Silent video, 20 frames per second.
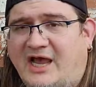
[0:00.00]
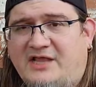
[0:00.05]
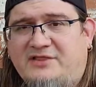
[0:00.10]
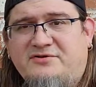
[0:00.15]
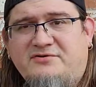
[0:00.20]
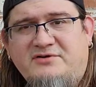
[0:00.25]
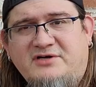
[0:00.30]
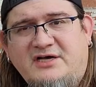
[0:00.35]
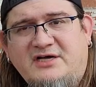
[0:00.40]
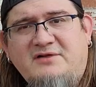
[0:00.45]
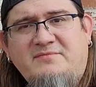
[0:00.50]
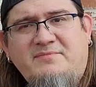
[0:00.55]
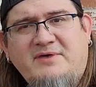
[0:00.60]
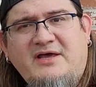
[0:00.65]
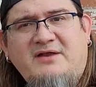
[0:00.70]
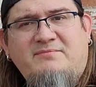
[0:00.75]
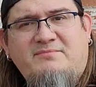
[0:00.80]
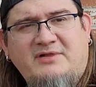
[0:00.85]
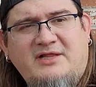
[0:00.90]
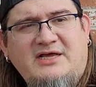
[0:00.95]
And they're not a
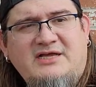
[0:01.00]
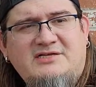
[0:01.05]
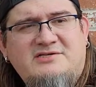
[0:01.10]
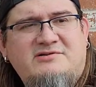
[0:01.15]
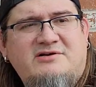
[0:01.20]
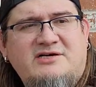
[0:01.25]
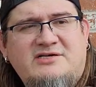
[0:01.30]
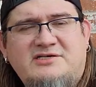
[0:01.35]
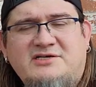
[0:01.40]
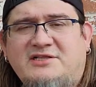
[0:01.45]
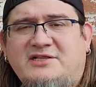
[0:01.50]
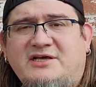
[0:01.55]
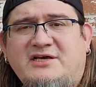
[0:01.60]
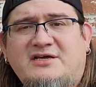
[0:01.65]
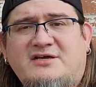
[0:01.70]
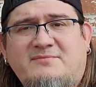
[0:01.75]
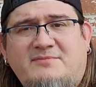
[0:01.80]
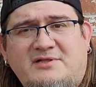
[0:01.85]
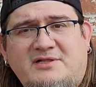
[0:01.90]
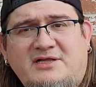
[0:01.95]
bad blaster. I actually like
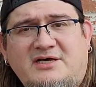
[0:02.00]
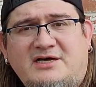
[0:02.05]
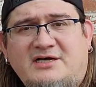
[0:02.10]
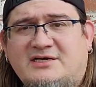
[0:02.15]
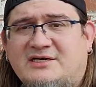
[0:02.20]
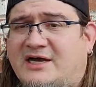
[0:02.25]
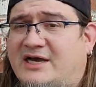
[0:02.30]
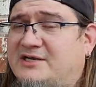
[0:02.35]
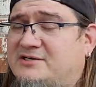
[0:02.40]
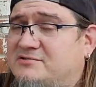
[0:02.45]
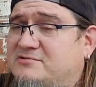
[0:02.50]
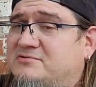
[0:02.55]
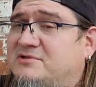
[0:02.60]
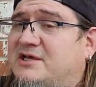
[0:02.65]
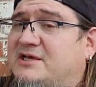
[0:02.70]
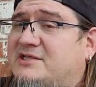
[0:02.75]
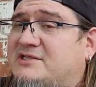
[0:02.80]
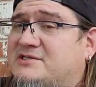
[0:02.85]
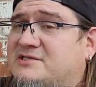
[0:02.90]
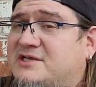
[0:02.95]
them a lot. I do
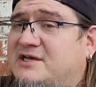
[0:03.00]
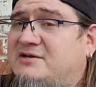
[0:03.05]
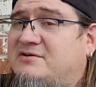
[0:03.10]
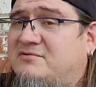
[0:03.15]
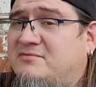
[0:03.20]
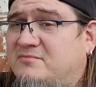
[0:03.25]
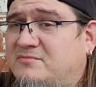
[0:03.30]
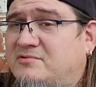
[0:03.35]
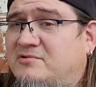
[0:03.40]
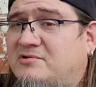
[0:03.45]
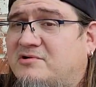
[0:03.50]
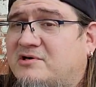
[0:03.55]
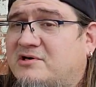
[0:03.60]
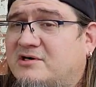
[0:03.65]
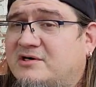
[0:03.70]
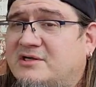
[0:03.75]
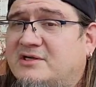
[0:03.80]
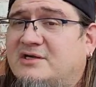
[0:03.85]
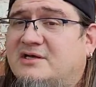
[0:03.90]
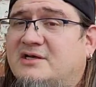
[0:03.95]
like the Saturn more,
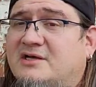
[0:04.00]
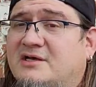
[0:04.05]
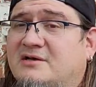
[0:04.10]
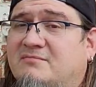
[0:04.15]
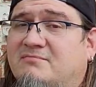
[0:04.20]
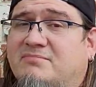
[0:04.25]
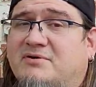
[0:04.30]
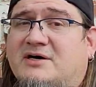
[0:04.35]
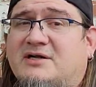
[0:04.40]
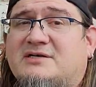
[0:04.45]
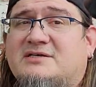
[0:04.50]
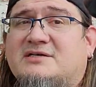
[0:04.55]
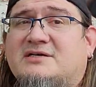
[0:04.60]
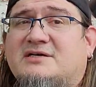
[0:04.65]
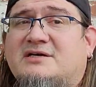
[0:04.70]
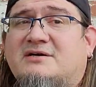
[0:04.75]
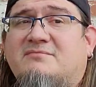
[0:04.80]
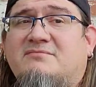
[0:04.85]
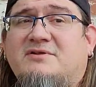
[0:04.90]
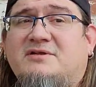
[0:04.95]
but
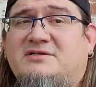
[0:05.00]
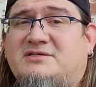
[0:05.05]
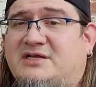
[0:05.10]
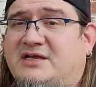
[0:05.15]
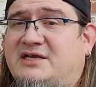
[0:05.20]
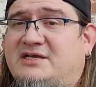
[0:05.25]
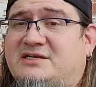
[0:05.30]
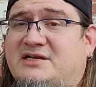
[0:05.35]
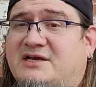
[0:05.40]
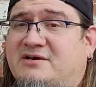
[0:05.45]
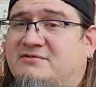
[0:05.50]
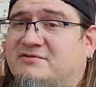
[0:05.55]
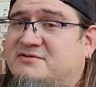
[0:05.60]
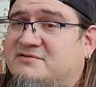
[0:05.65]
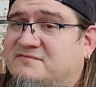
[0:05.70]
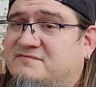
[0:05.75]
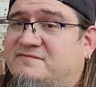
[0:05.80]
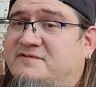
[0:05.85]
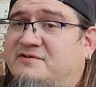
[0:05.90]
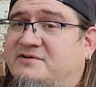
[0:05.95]
the Takedown is
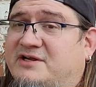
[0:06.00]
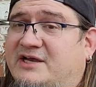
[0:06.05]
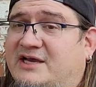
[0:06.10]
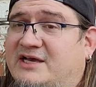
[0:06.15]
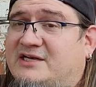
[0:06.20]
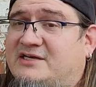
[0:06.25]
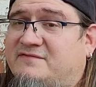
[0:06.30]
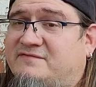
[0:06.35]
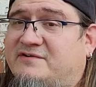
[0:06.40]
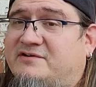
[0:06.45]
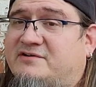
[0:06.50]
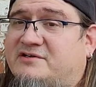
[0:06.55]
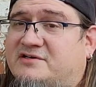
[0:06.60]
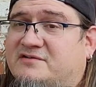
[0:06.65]
very handy, very